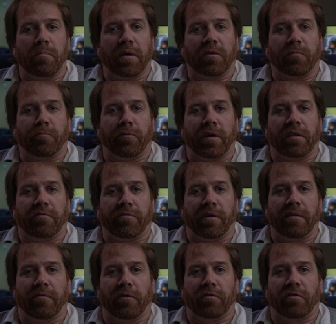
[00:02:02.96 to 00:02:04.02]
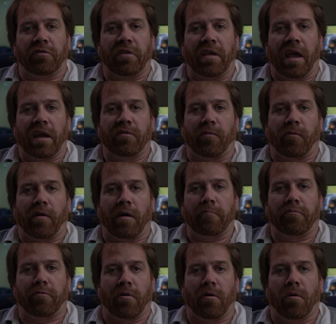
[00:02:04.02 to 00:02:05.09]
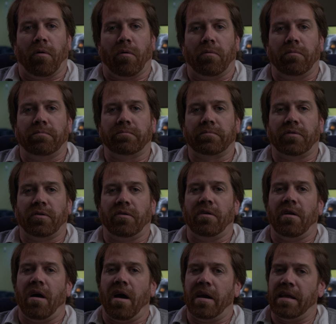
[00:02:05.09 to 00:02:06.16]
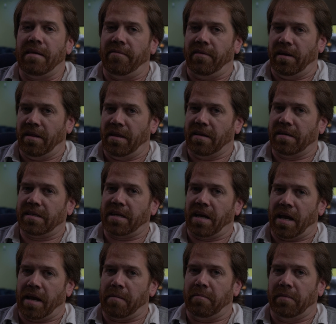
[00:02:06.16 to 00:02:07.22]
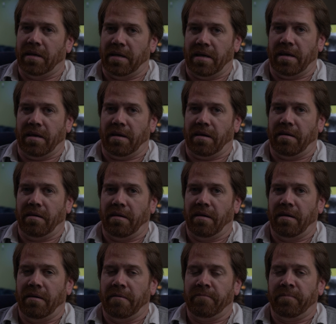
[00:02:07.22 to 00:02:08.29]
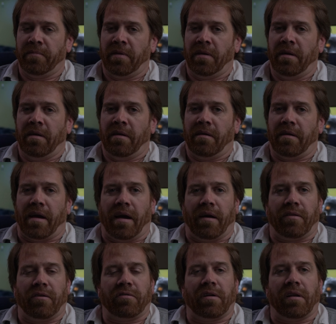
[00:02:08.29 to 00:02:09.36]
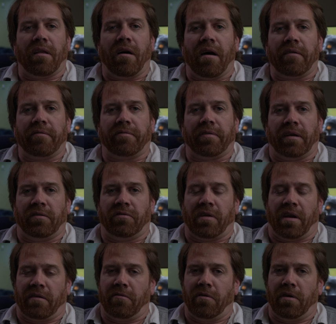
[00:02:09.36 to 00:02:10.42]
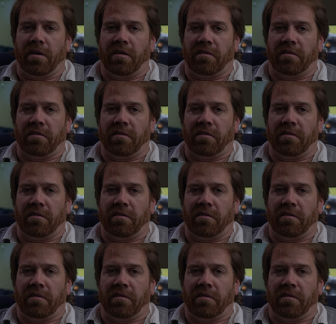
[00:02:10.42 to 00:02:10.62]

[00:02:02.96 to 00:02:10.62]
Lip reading: the MixPre 3 versus the H4N Pro, they're not even in the same league. Now, there's a lot of things that I grew to